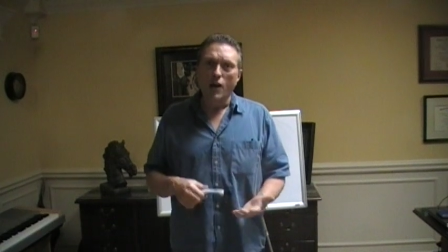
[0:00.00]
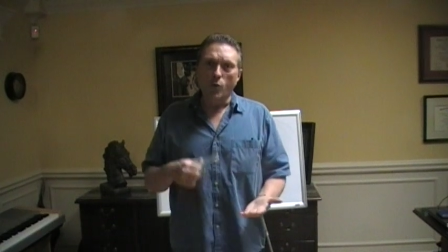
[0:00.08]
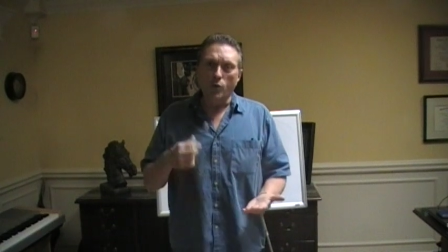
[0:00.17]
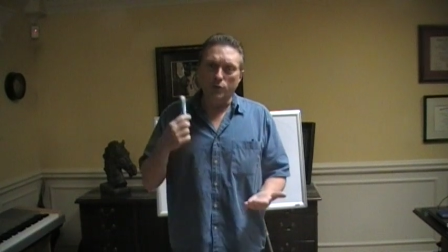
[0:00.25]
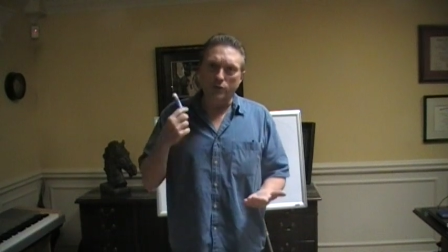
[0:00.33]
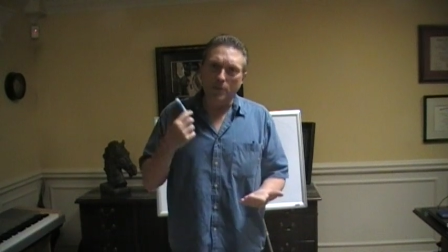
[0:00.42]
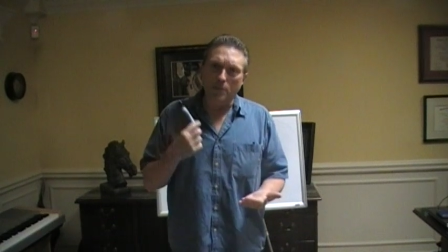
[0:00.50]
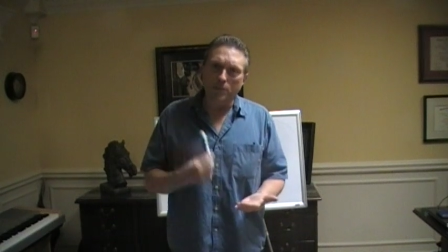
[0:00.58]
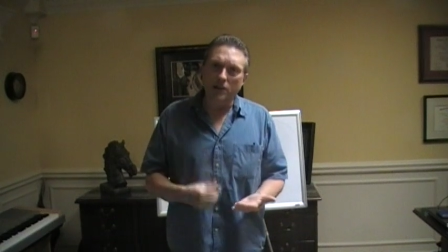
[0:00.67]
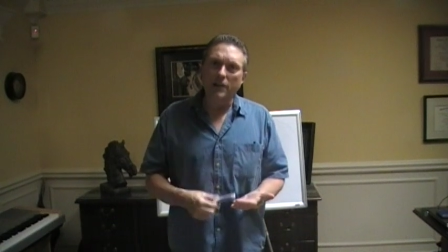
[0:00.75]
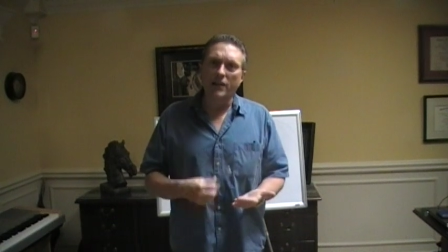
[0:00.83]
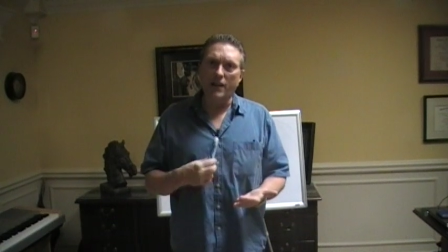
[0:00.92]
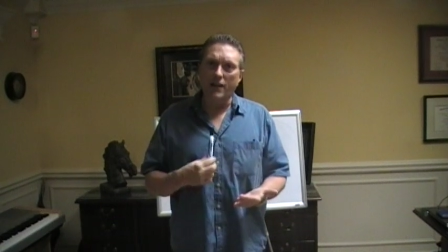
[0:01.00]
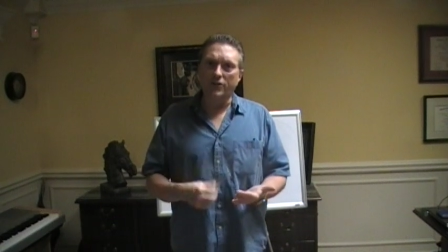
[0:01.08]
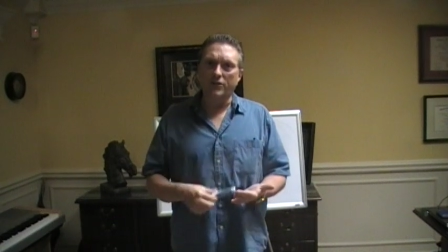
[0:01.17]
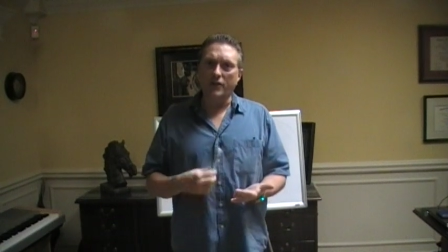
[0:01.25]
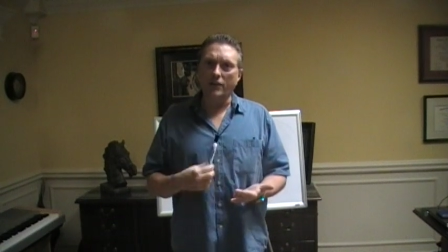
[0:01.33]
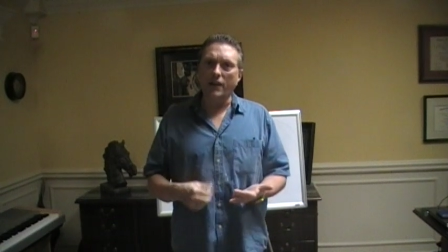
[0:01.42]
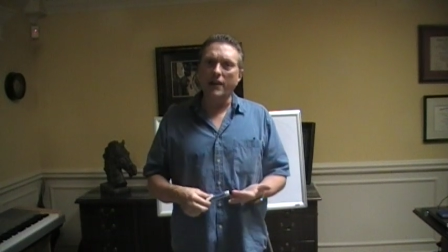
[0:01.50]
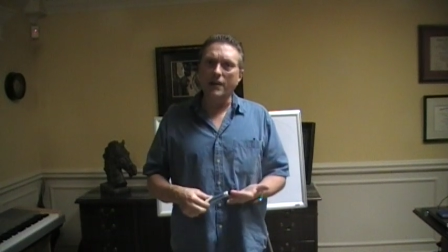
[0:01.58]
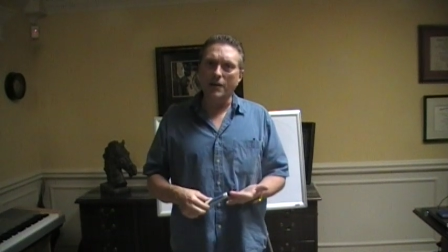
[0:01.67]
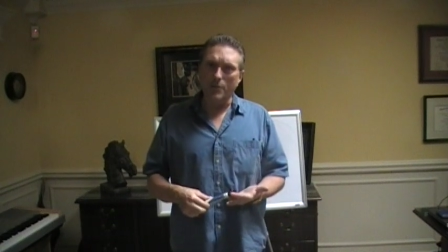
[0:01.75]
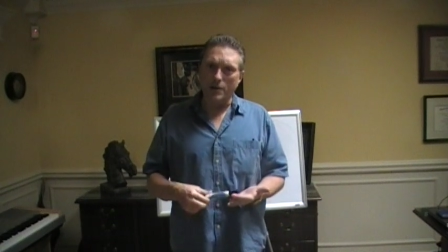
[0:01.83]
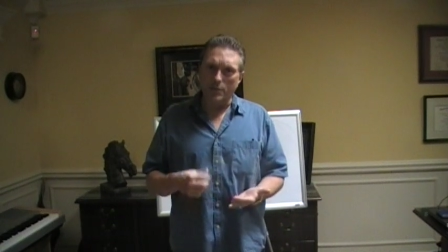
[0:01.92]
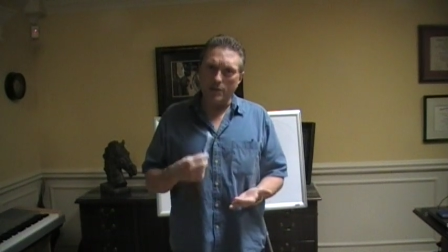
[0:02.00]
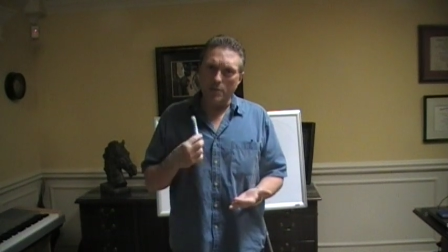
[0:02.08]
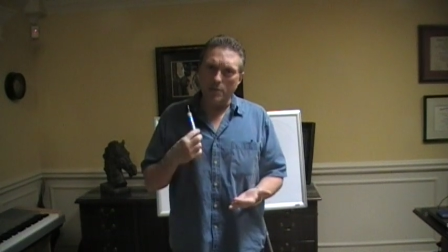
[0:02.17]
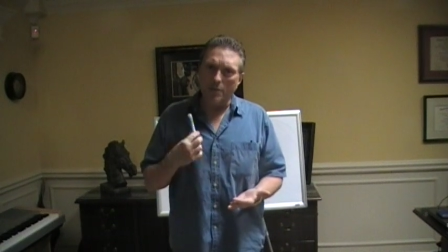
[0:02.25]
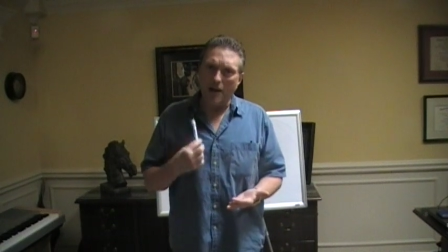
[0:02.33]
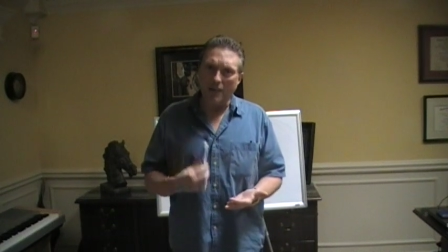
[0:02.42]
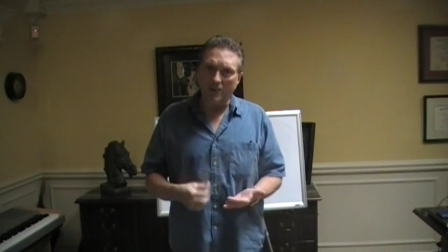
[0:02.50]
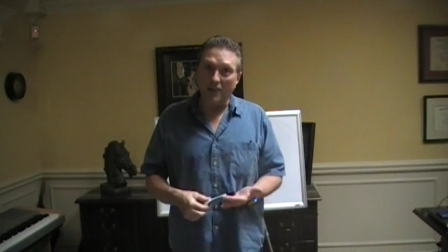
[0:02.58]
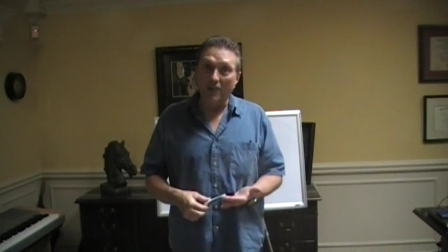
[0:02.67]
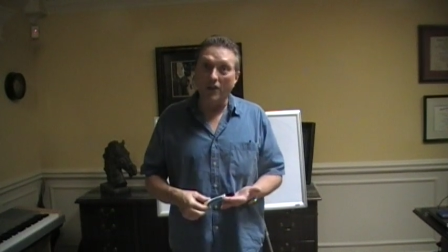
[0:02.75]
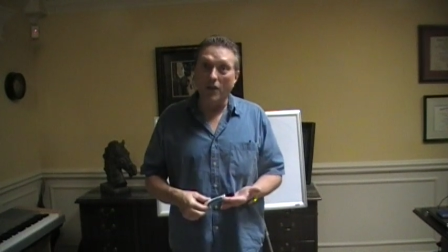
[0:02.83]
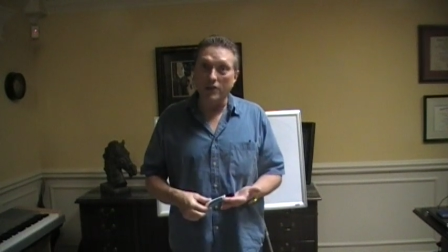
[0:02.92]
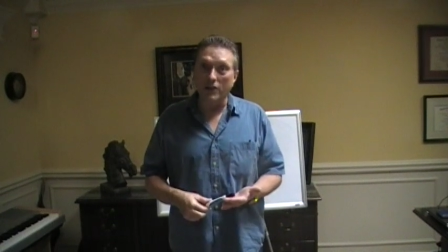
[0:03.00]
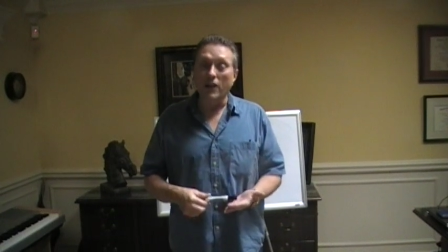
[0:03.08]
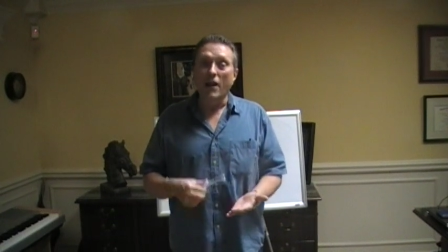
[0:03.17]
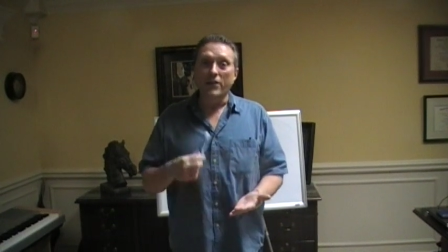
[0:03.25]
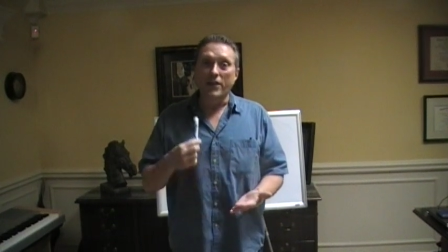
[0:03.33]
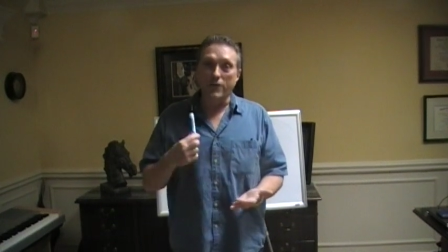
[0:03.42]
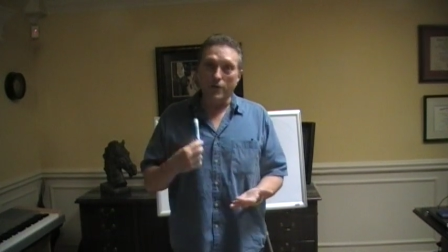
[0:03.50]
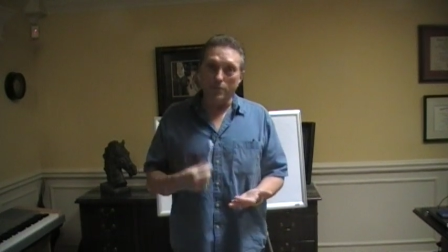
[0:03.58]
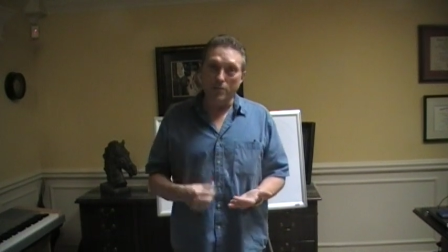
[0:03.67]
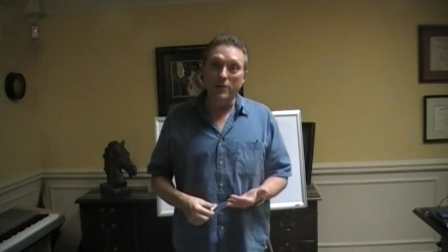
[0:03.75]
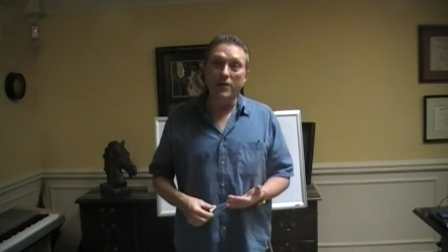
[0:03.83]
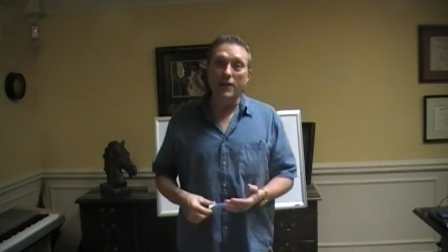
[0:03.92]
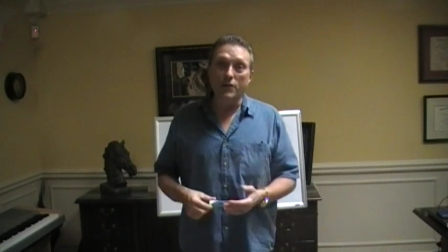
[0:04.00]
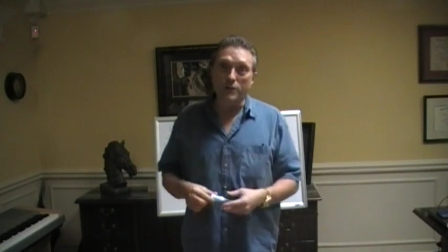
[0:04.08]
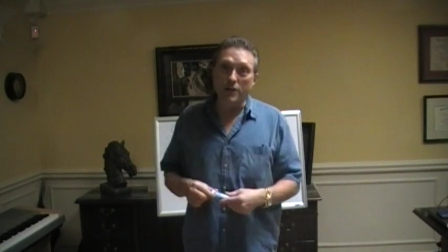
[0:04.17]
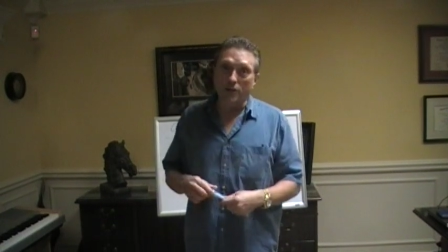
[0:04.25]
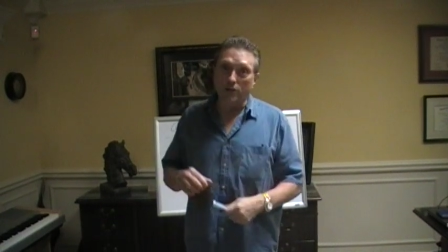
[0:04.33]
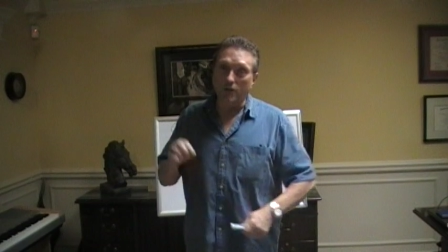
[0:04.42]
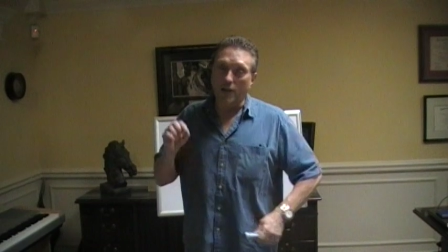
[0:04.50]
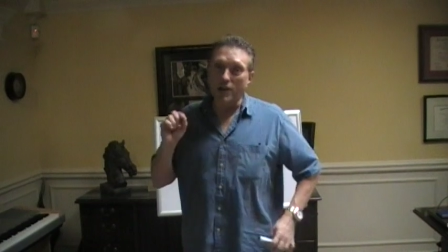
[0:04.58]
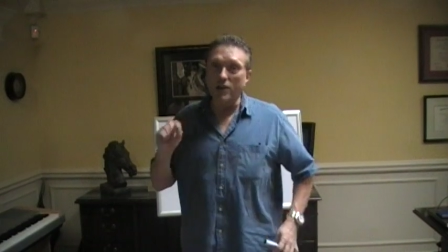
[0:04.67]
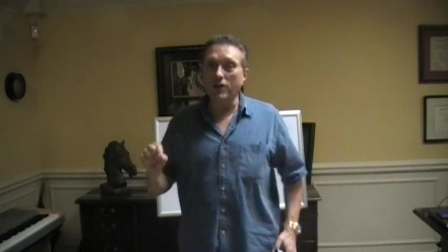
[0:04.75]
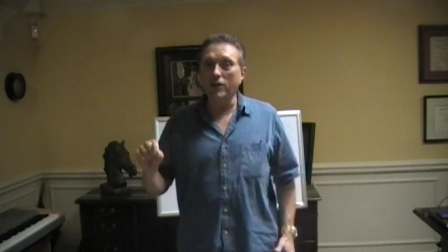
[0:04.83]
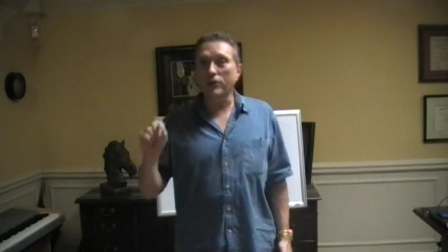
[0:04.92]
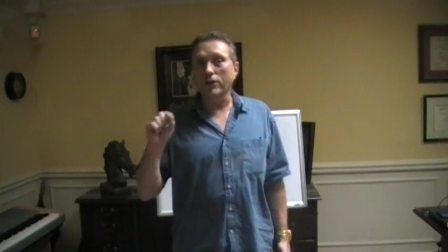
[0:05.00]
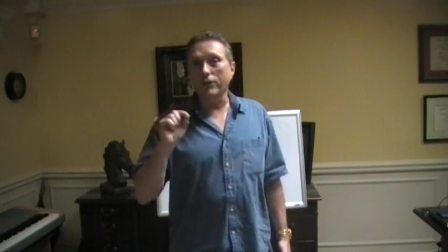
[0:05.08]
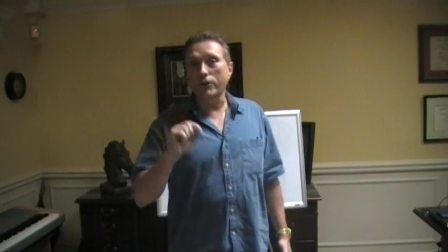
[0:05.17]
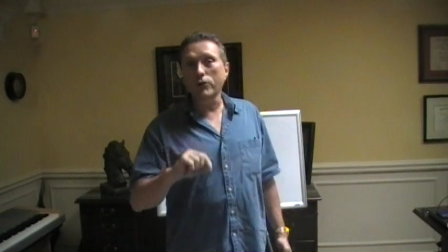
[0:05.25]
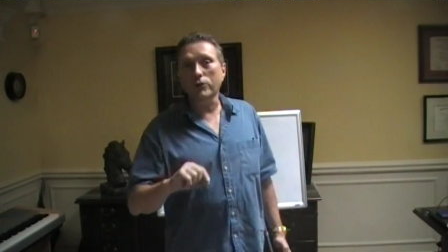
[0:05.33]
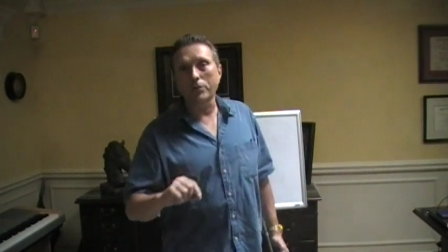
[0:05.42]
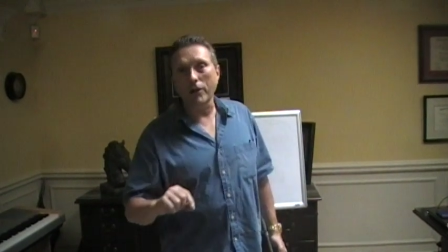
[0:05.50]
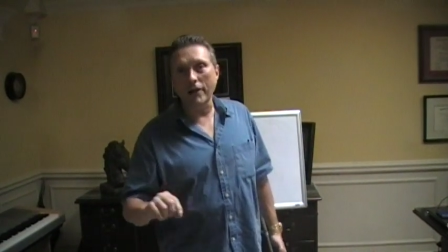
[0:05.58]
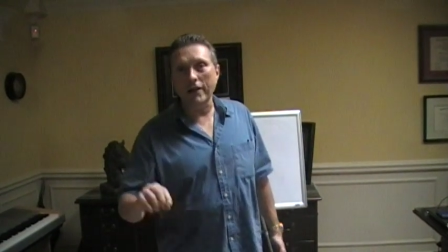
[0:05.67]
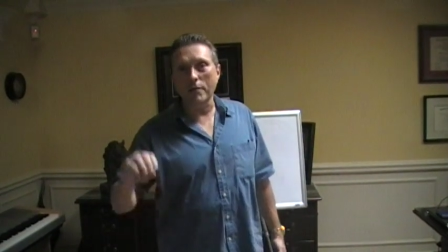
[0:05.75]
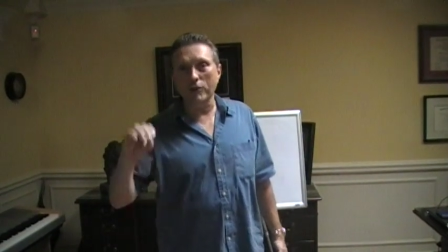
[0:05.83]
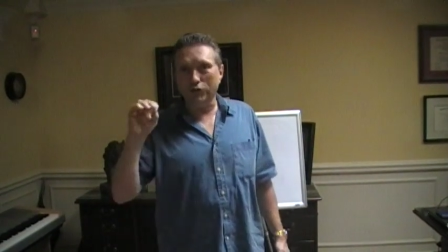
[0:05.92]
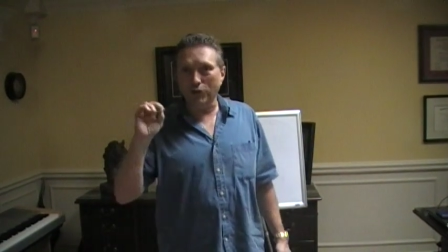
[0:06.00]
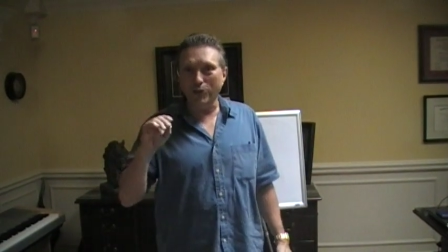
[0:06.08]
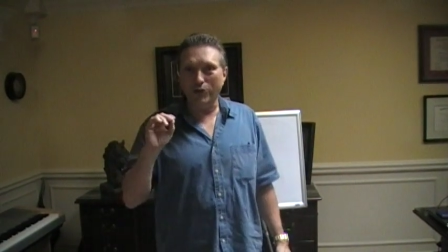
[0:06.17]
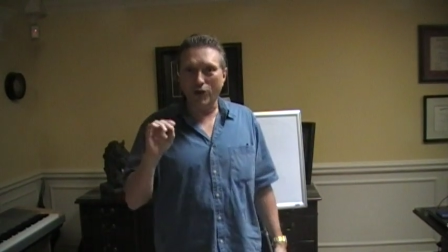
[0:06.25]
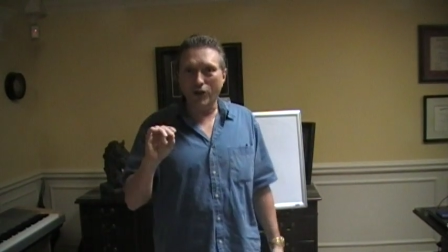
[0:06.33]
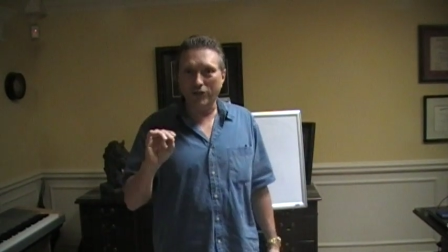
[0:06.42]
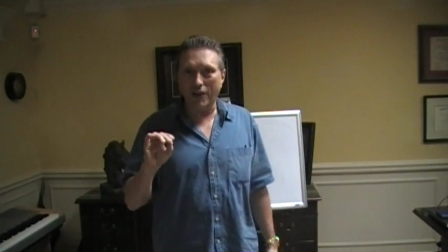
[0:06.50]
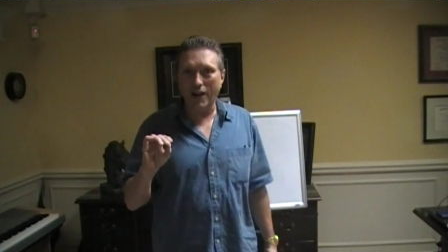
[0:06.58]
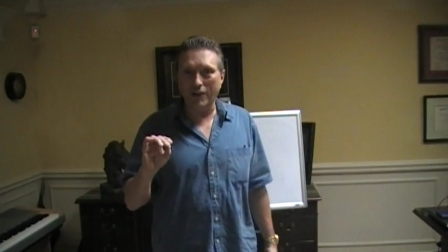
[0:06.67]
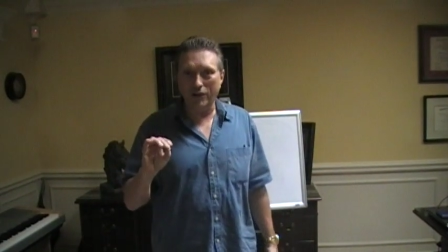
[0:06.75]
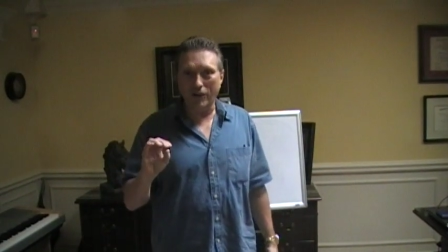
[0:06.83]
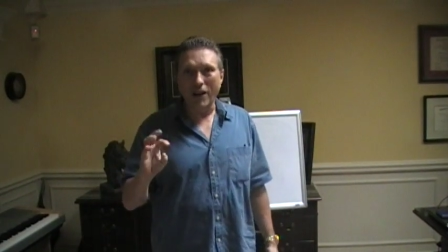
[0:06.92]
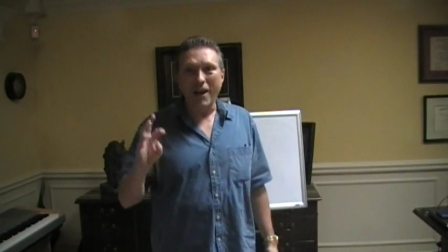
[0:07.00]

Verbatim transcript: which was completely against the Laney Amendment that had been passed in the 70s that forbid the introduction of anything into the food supply that had been shown to cause cancer.